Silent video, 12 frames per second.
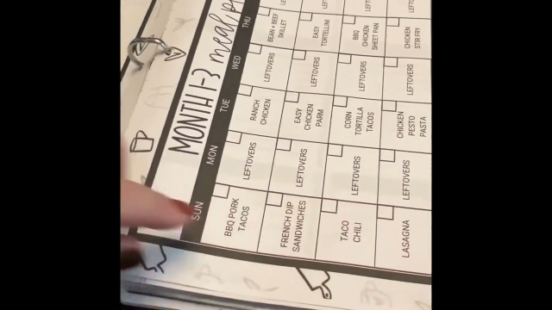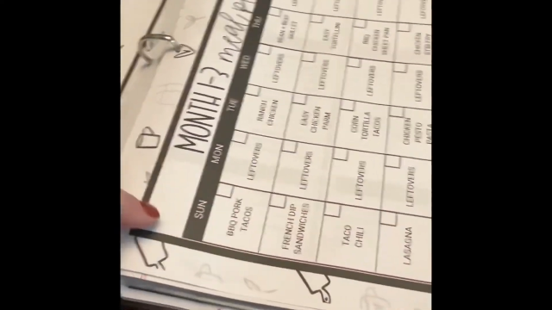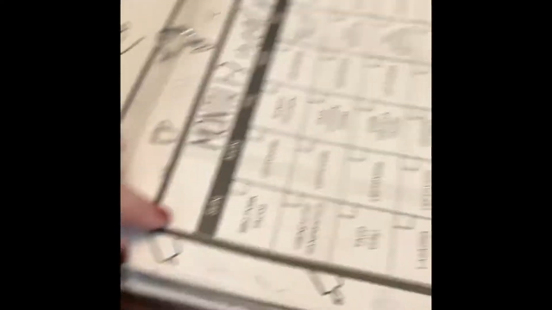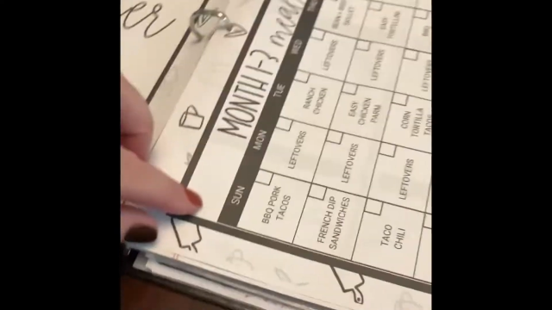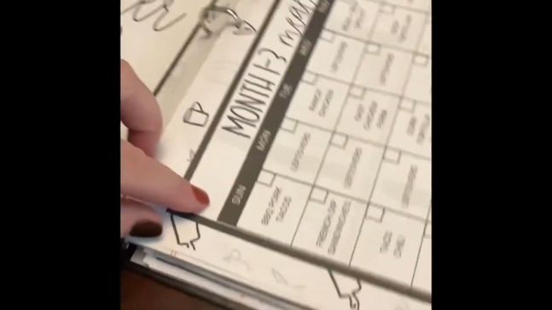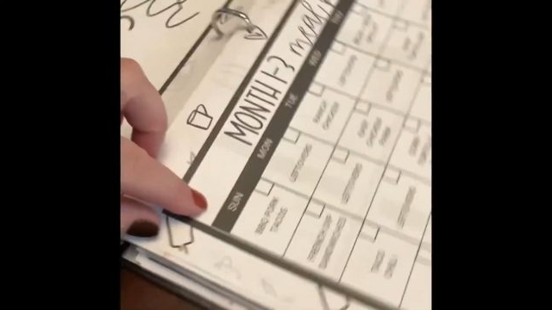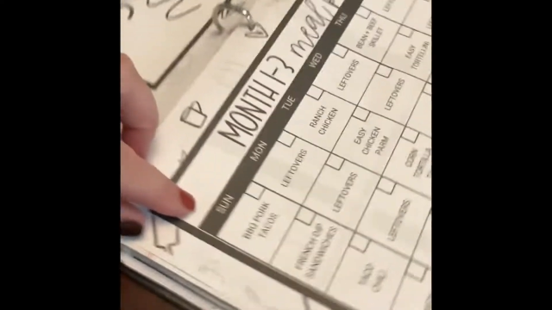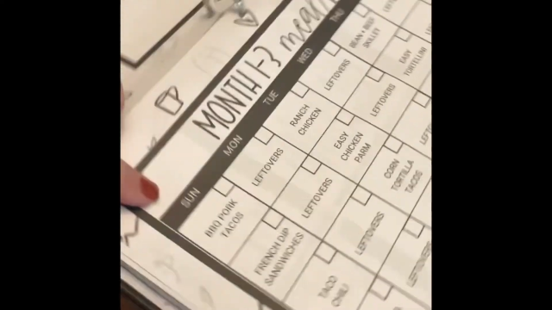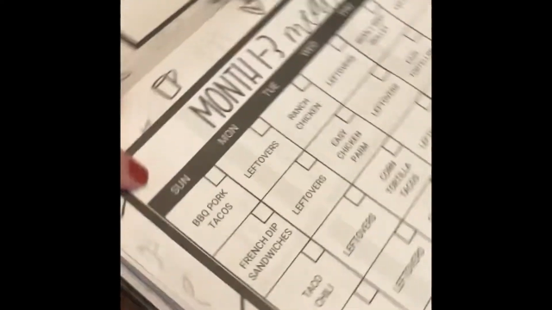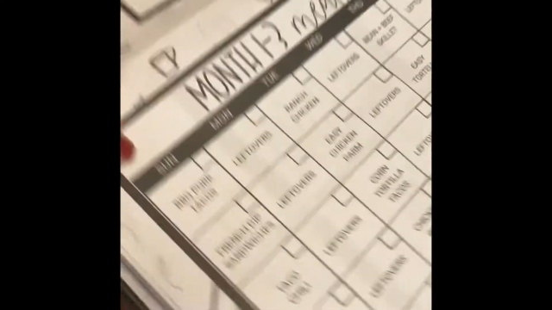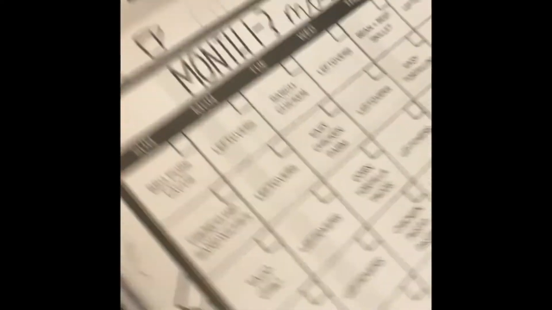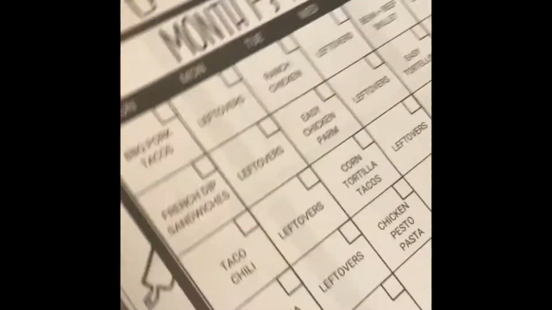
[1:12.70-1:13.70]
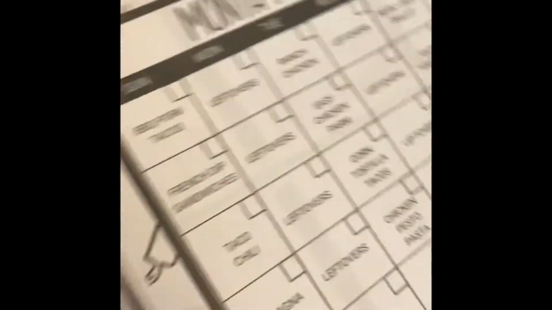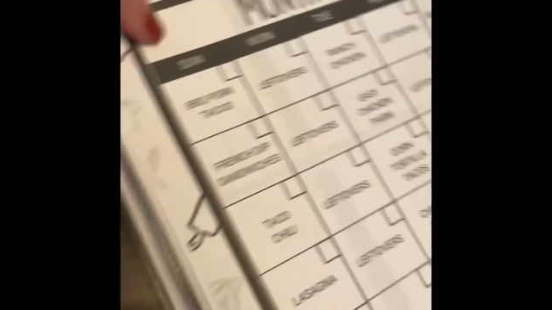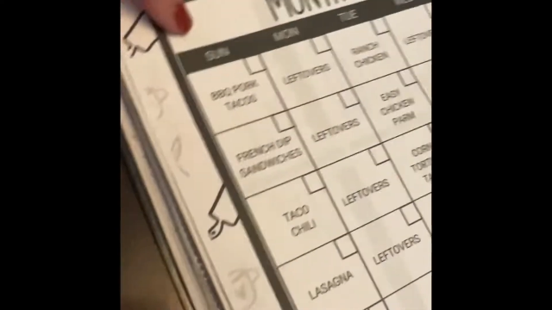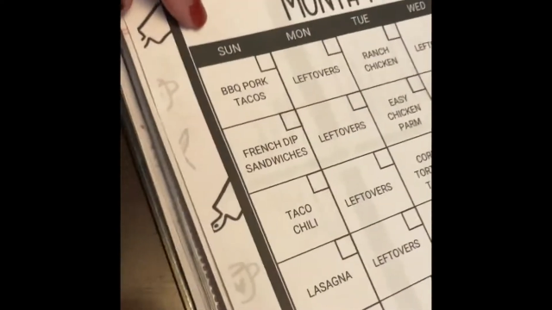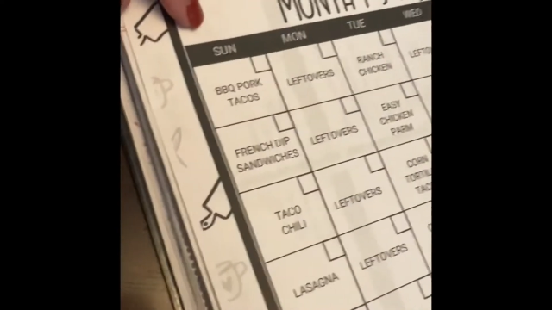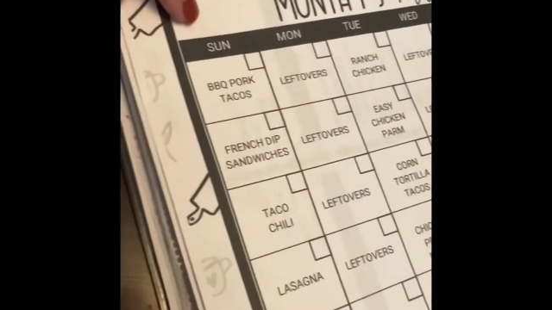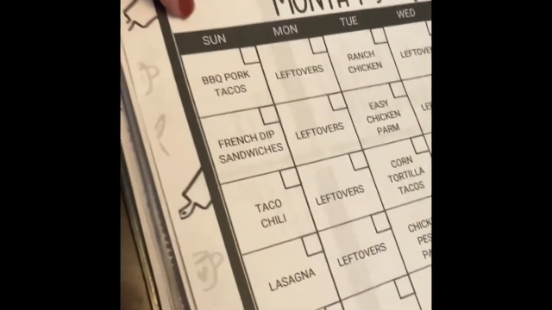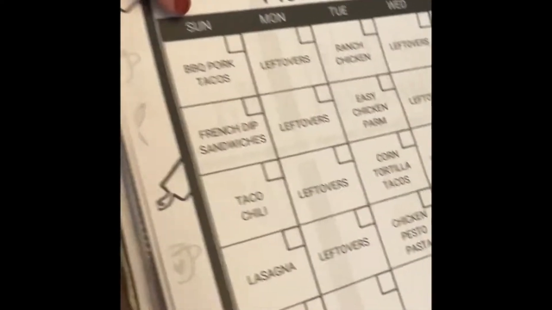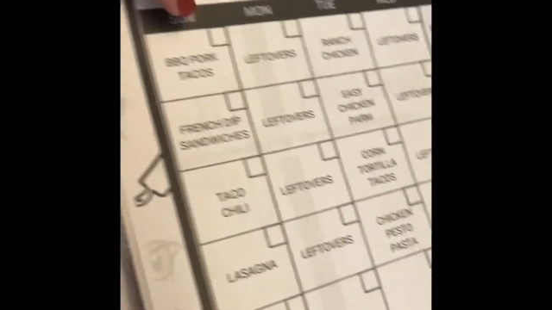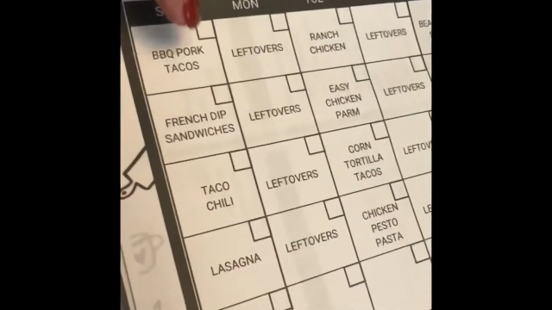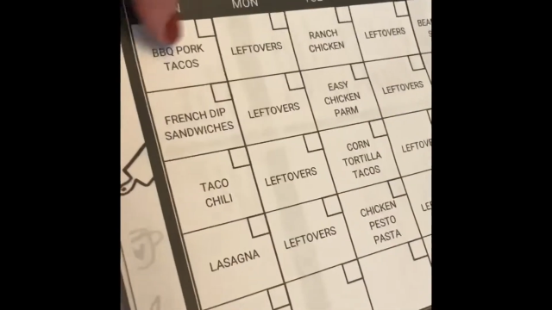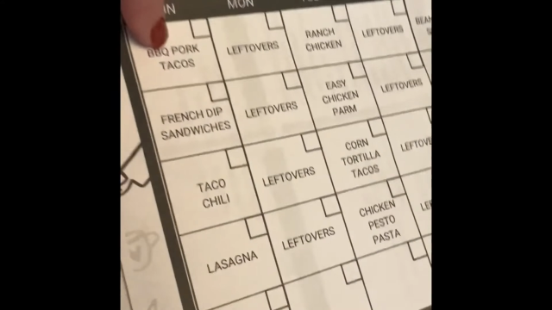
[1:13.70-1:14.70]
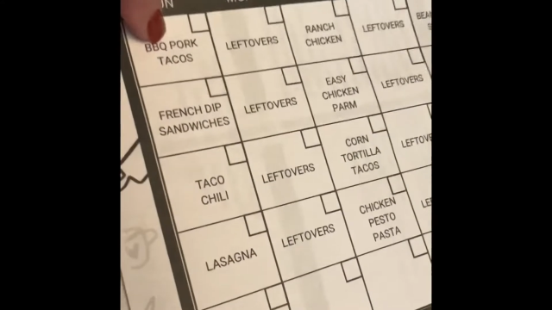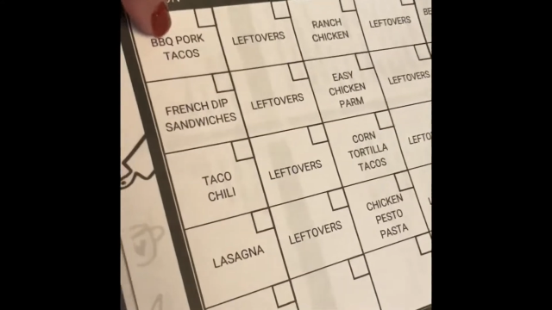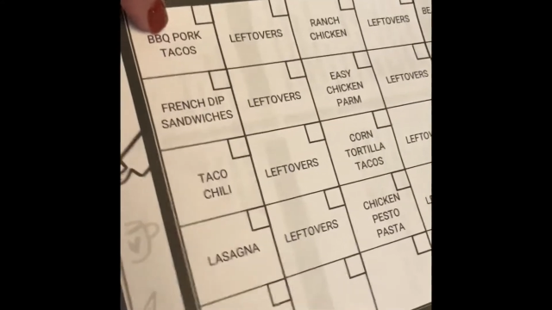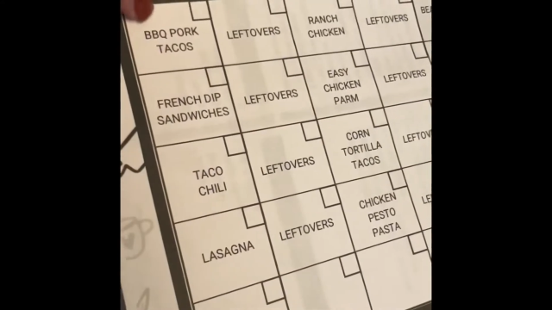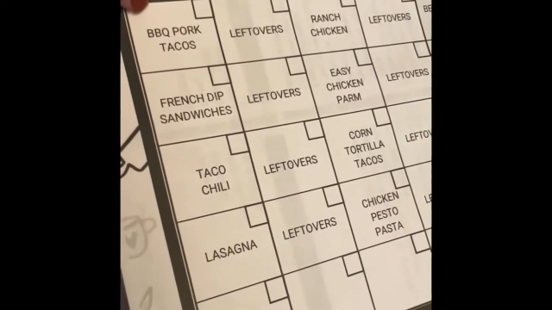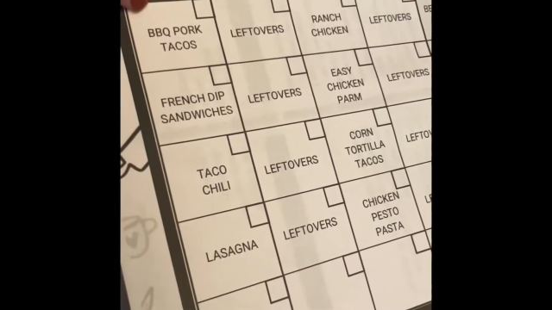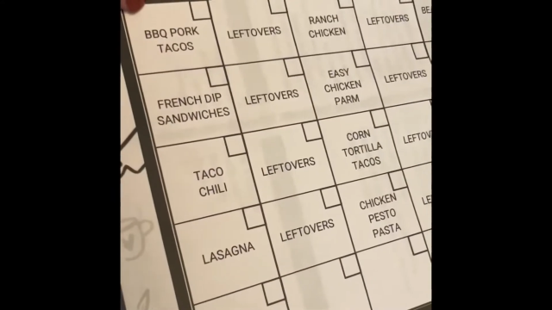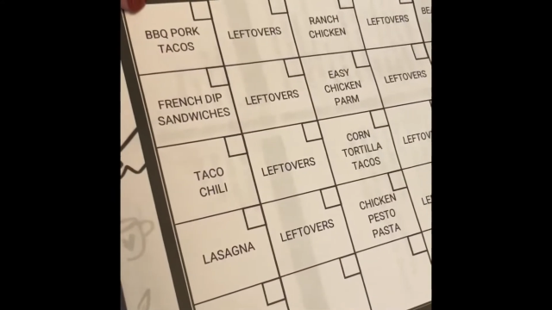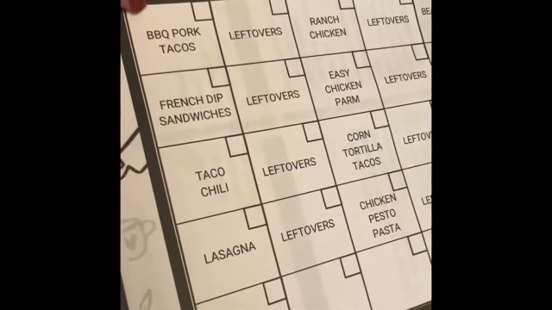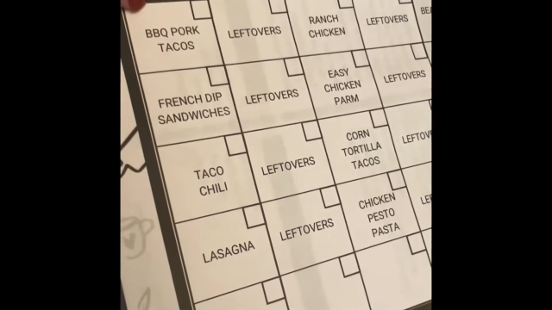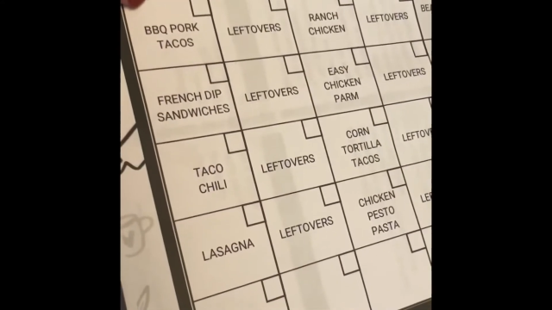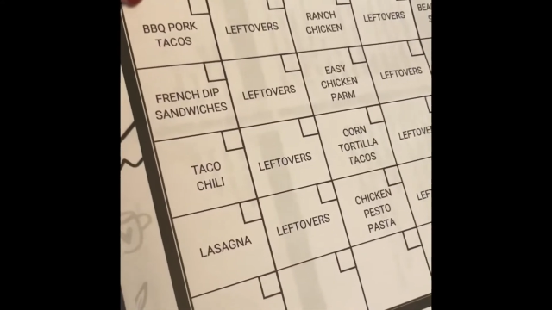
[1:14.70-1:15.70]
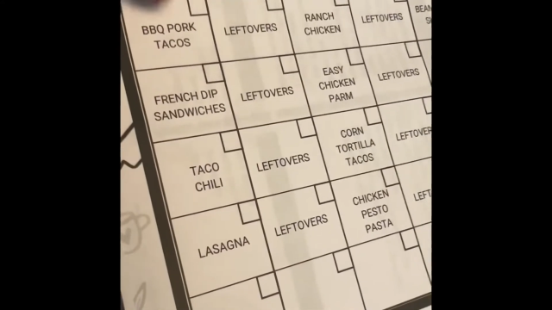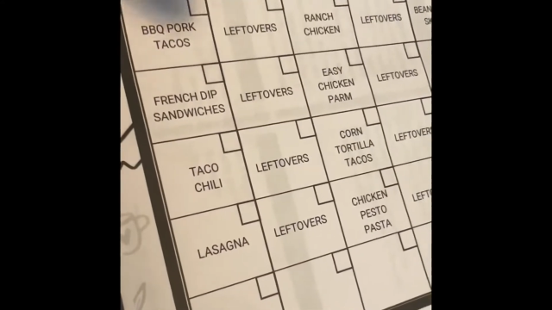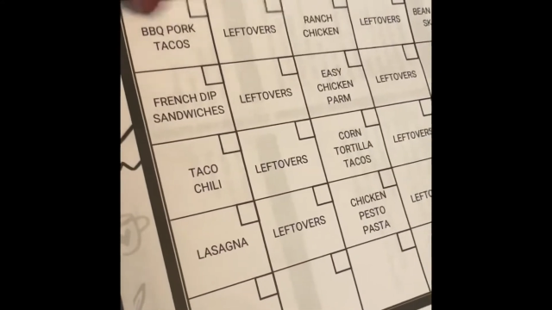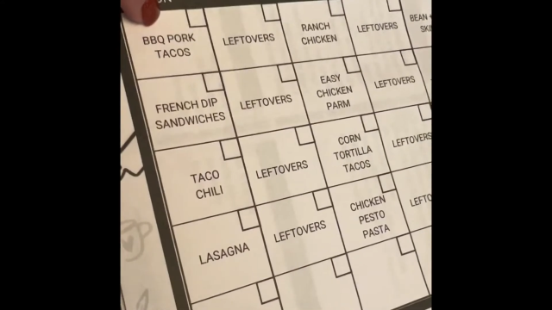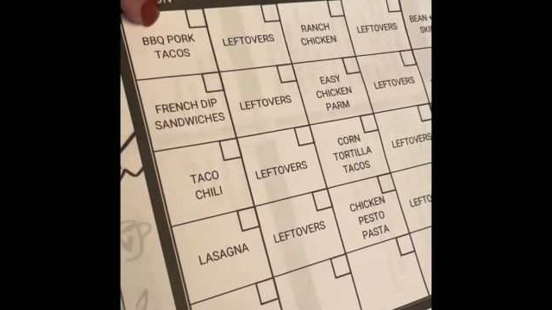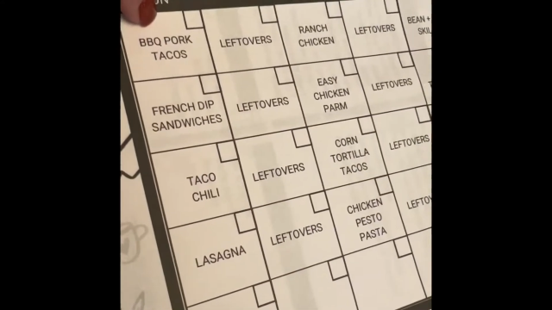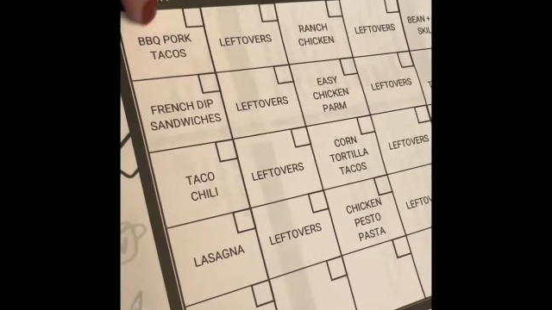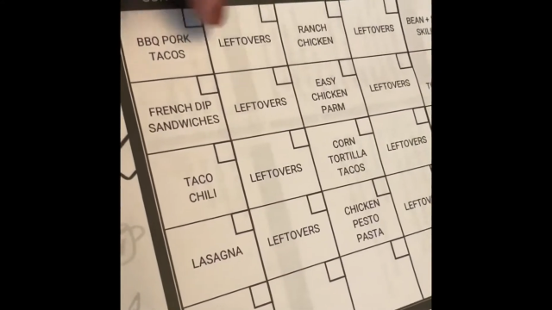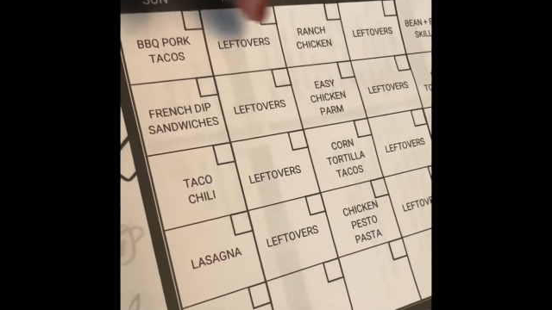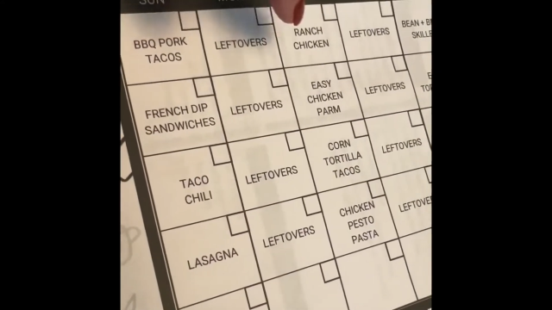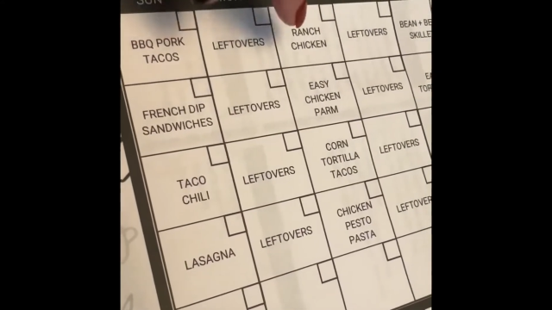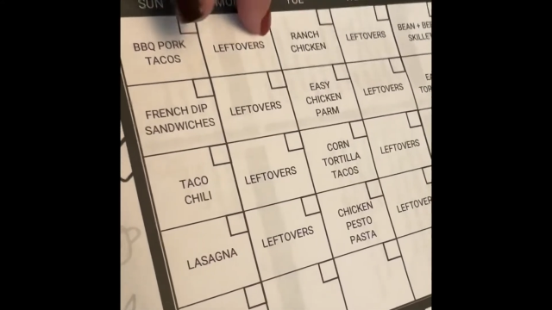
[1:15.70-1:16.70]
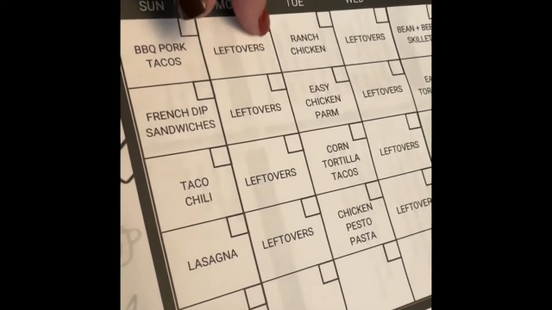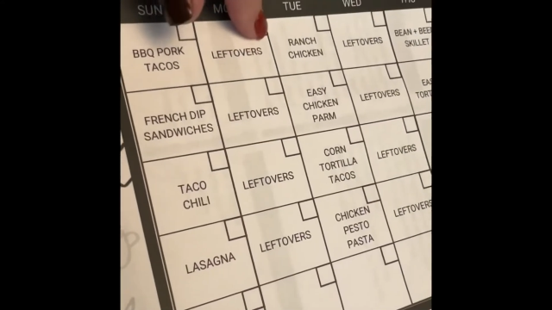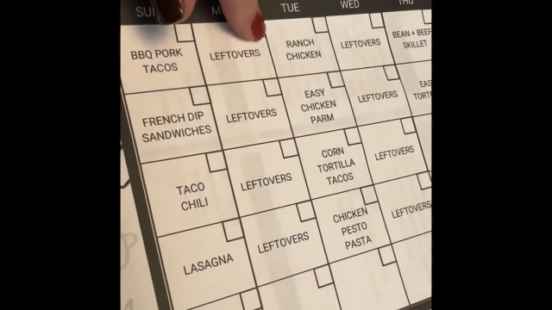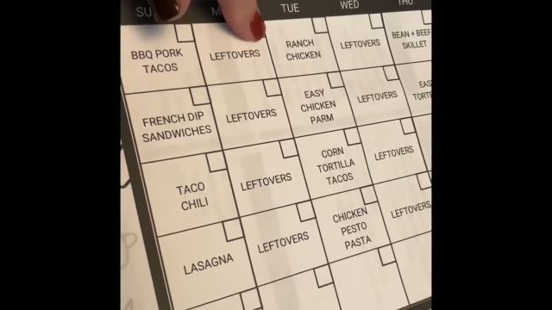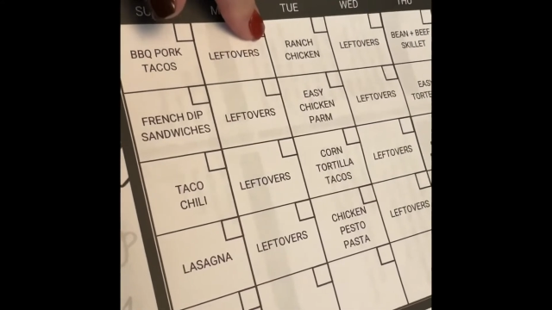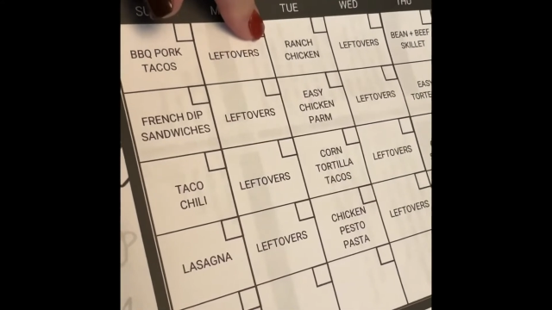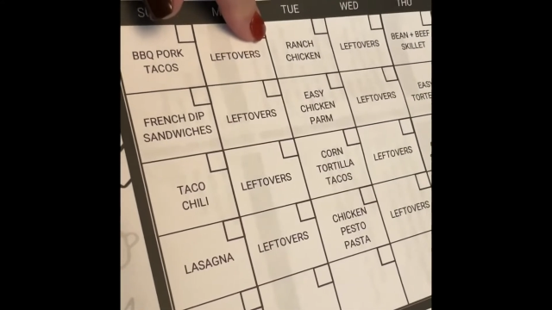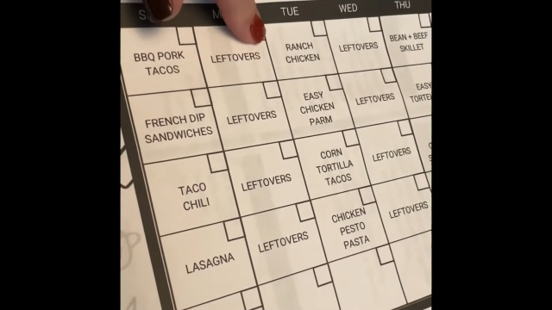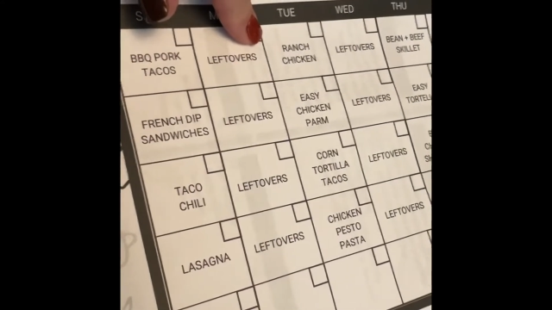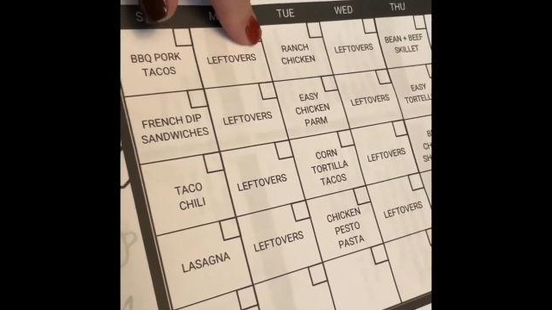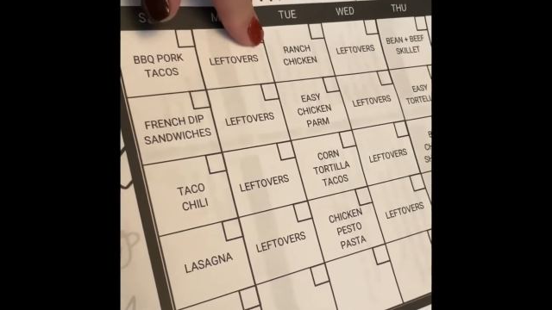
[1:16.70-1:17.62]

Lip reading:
[unreadable: no face in view]